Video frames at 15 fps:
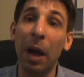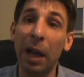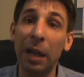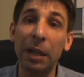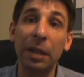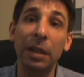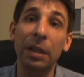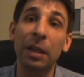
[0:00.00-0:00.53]

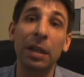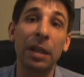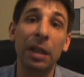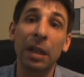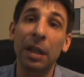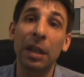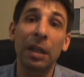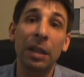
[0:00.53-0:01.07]
But
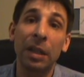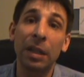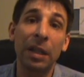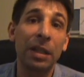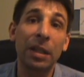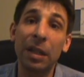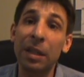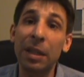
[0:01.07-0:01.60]

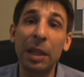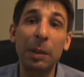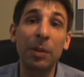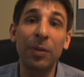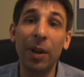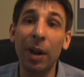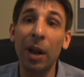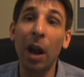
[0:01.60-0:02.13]
it just
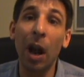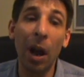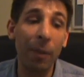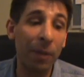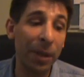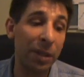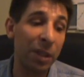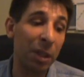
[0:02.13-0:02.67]
seems very
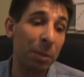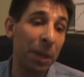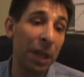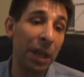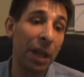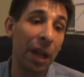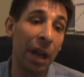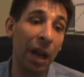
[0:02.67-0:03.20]
obvious to
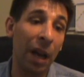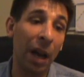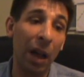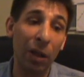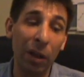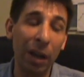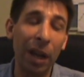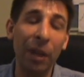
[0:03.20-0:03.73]
me. I
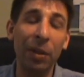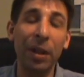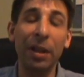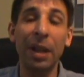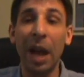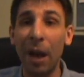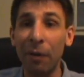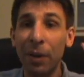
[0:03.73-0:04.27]
look at
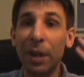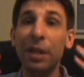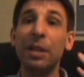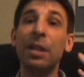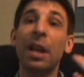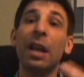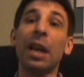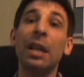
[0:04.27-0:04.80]
the
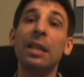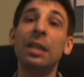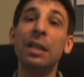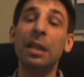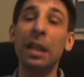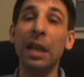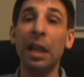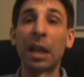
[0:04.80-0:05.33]
evidence that I
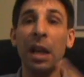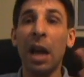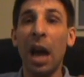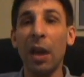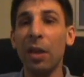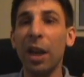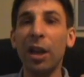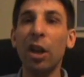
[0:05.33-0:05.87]
see,
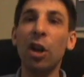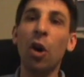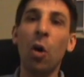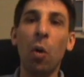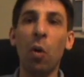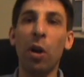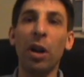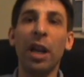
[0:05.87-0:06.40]
and like a
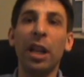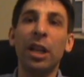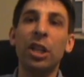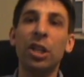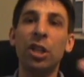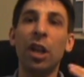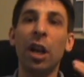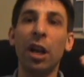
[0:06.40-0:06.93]
court, like
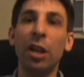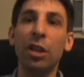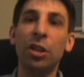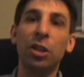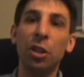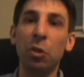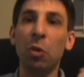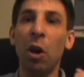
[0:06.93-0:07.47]
a
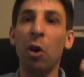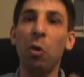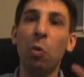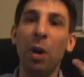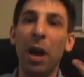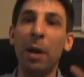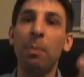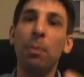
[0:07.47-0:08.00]
judge, you
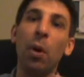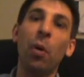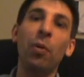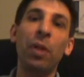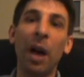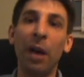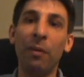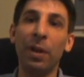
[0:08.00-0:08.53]
outweigh
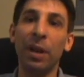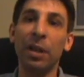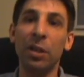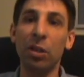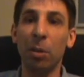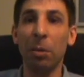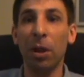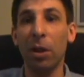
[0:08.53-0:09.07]
both evidence.
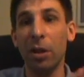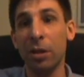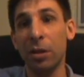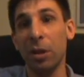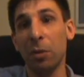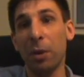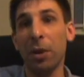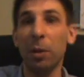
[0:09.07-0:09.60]
So I'm going to
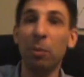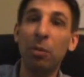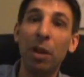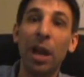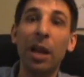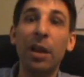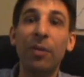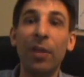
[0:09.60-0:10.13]
listen to what the
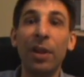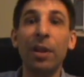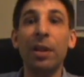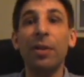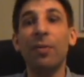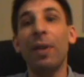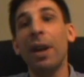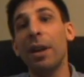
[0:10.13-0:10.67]
plaintiff and the
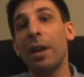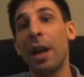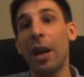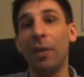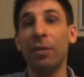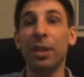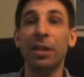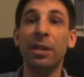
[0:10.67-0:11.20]
defendant
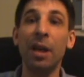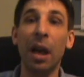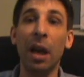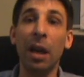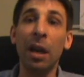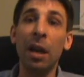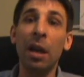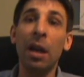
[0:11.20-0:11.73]
have to say.